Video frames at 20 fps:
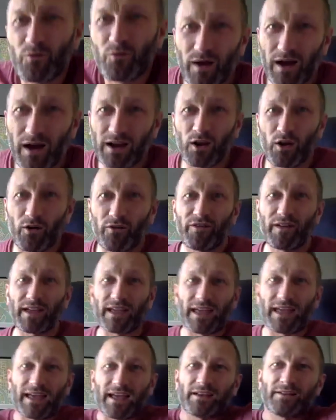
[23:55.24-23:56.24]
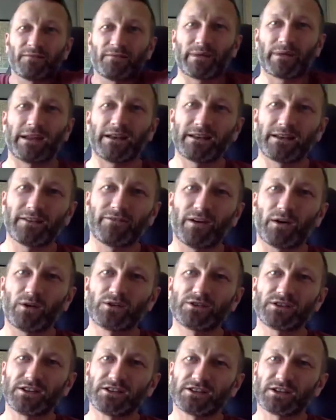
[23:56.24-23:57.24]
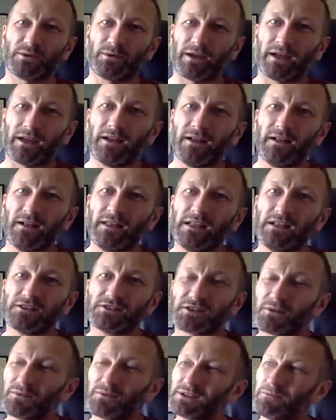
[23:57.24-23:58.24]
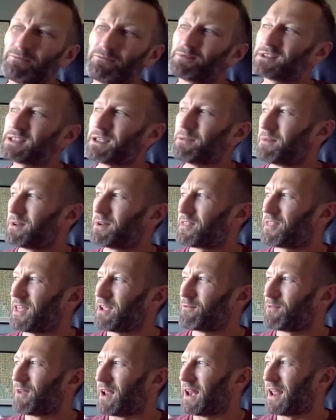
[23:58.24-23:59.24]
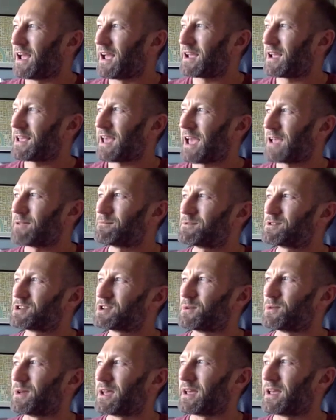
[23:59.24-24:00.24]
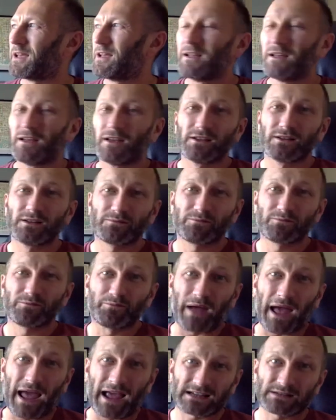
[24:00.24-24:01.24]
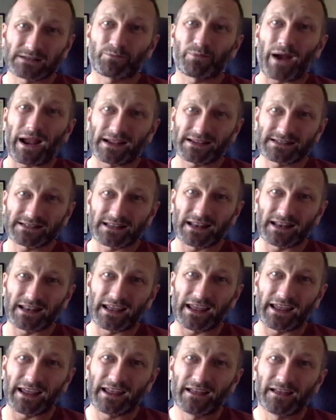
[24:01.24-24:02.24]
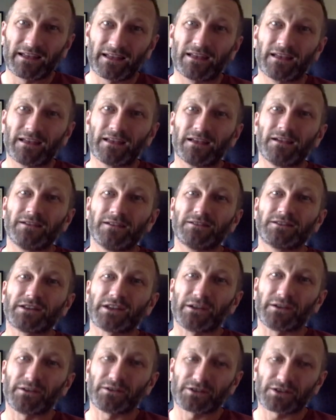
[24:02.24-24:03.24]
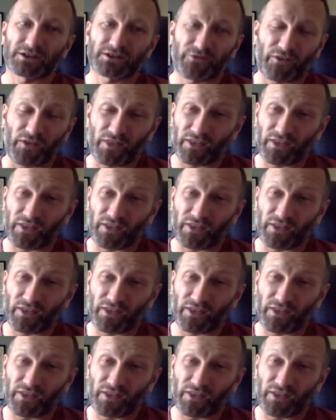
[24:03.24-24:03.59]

loving it and being devoted to it. So it was a similar thing, really. I came to it expressly for the